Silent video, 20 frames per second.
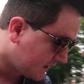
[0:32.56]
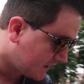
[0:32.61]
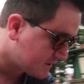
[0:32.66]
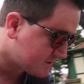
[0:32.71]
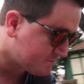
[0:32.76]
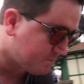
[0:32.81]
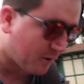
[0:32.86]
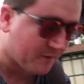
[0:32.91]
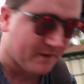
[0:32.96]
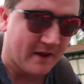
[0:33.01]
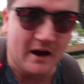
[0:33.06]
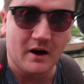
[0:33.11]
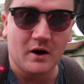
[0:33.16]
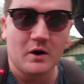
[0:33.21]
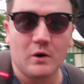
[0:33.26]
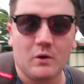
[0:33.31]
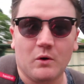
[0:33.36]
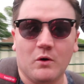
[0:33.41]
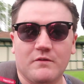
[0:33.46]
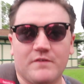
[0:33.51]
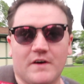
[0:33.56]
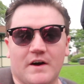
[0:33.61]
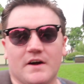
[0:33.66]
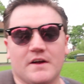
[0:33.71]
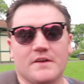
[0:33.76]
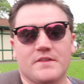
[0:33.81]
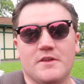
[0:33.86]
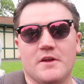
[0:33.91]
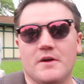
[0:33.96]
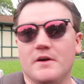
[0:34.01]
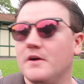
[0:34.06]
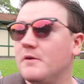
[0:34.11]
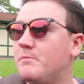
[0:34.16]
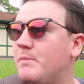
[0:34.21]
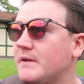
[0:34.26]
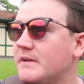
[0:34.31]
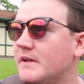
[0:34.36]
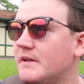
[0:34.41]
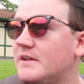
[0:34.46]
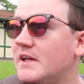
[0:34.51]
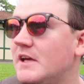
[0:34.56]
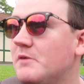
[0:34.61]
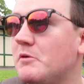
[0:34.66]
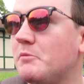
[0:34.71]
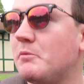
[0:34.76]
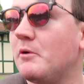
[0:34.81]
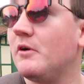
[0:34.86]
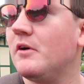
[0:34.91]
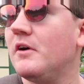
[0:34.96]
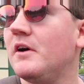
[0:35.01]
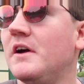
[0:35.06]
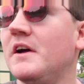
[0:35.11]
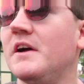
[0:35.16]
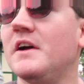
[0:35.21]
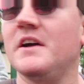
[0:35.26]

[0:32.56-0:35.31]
and just put that over the picnic table, but